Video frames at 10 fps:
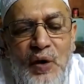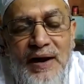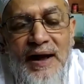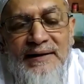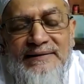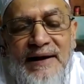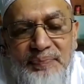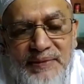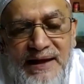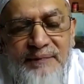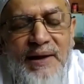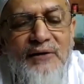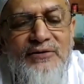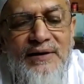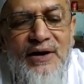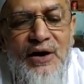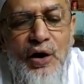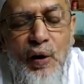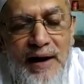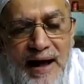or 103,000
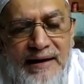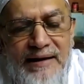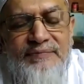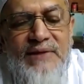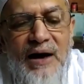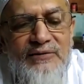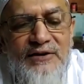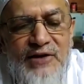or 100,000